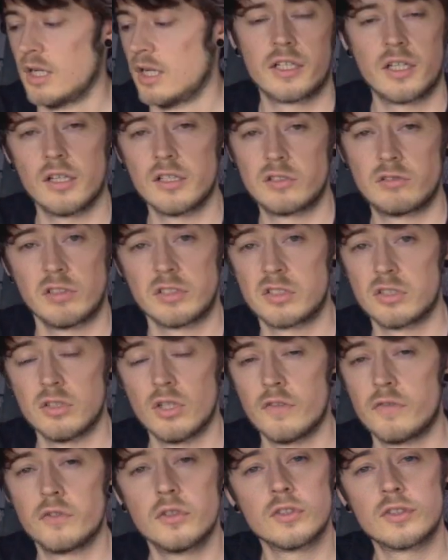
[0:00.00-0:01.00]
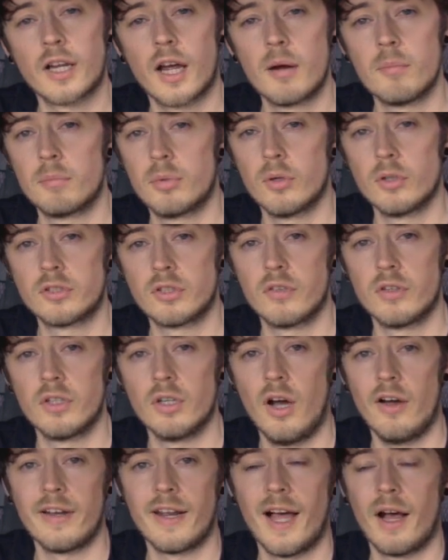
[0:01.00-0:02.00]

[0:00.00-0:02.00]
I can't stress enough just how important they are